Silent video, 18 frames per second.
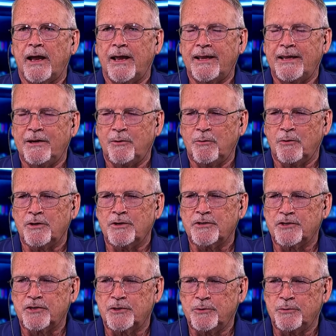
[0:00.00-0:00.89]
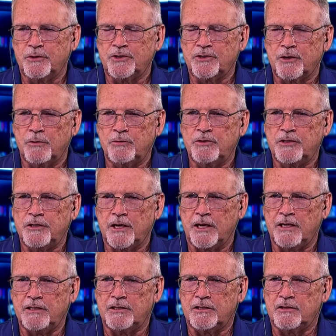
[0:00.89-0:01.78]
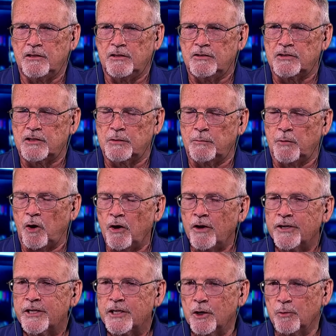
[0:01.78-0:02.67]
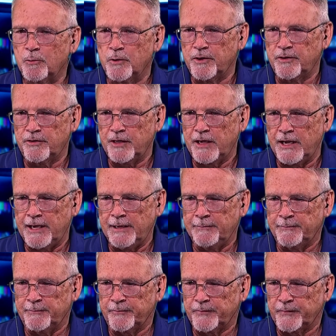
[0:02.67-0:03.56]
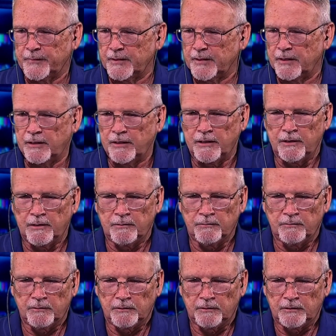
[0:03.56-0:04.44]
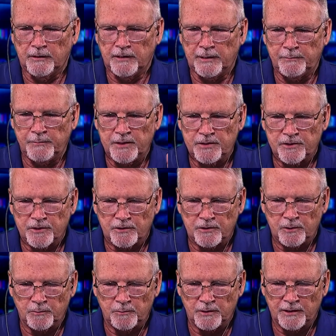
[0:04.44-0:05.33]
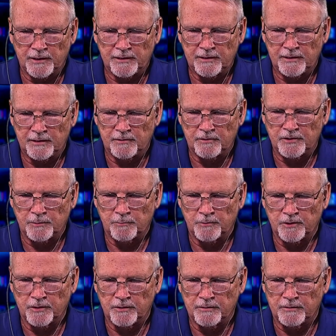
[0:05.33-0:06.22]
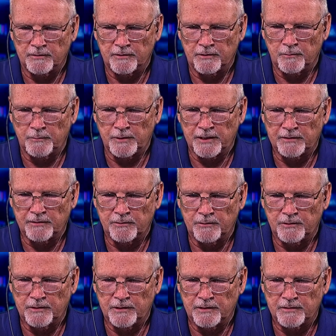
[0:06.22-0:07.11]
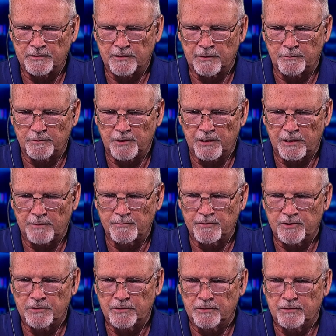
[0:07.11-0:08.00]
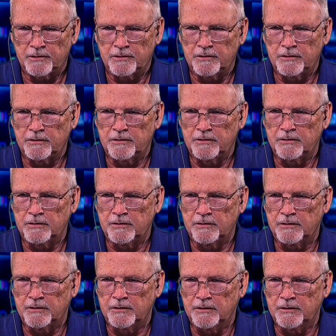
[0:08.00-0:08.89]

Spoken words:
in order to associate some audio with that, let me show you what I did. So we're going to go back to a desktop capture.